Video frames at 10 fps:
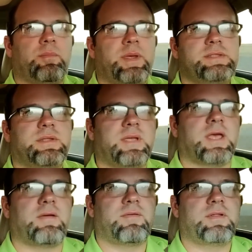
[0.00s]
Basically
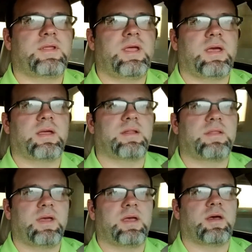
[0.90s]
everything I can
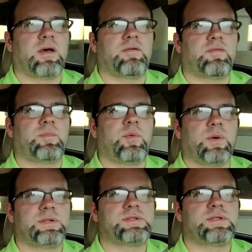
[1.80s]
think of
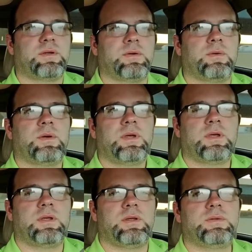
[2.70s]
points to
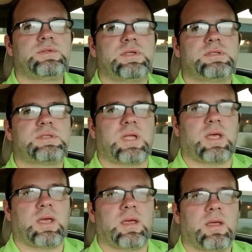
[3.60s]
use this
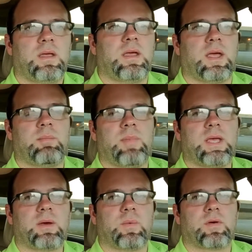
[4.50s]
thing and
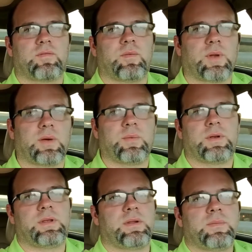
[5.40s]
make it work for what I
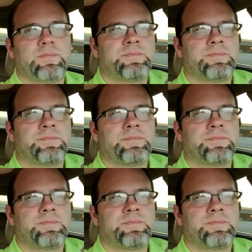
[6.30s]
want to do.